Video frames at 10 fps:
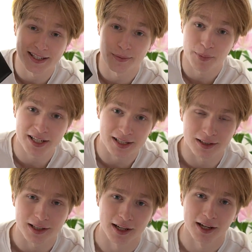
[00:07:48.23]

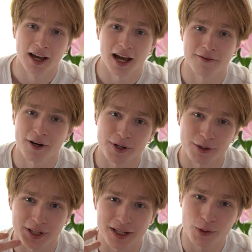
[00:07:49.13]
independently, I found
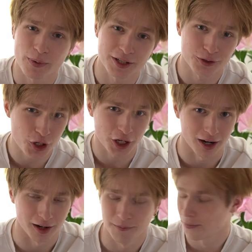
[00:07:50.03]
out a new way to journal.